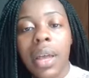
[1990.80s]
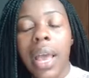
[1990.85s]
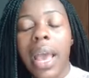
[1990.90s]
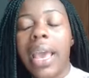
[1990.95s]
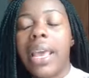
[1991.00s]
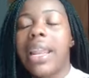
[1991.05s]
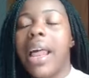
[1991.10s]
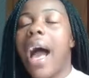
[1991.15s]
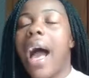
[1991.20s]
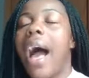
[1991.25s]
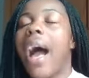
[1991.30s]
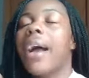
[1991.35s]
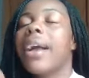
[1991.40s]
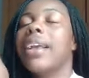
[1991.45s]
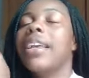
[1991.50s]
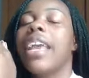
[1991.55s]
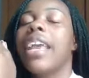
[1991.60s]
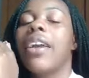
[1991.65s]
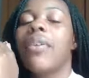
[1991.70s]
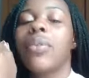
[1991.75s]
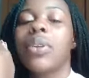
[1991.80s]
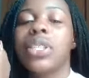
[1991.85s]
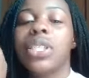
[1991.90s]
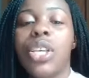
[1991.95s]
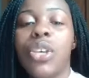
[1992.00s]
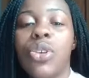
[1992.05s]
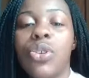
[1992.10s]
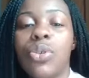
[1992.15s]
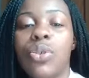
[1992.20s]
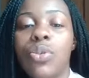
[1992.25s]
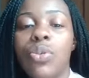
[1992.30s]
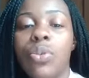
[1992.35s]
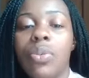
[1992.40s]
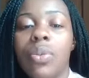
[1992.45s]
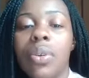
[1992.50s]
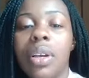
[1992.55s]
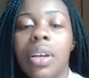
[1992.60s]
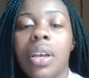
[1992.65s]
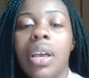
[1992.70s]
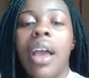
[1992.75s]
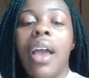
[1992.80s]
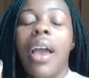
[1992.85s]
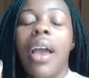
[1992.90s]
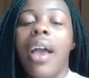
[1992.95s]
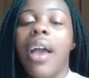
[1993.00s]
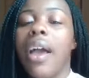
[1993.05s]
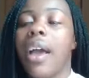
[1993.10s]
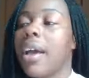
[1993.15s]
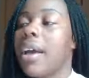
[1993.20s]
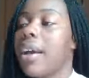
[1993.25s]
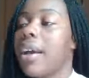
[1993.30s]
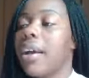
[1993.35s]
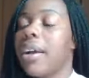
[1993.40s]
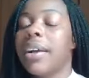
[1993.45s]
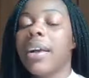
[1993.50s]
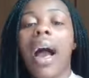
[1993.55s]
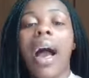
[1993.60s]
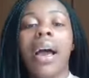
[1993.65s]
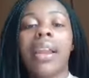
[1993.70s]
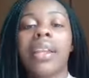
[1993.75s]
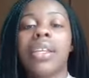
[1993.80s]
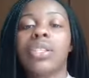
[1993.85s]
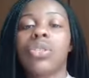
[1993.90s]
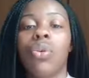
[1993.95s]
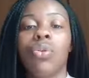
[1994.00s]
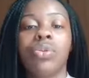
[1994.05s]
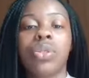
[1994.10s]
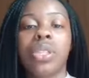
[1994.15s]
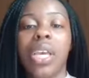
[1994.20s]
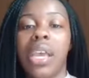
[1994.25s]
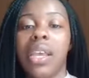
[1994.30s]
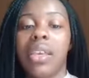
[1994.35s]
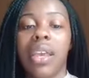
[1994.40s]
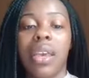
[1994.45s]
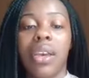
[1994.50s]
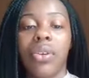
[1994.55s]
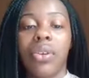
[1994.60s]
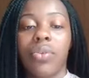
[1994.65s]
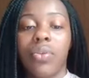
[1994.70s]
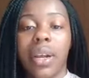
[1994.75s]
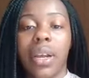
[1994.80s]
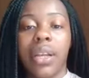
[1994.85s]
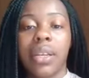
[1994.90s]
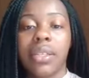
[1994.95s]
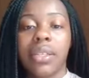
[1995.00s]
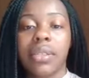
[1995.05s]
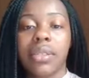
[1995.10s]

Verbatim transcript: And I guarantee you, God is going to take care of the rest.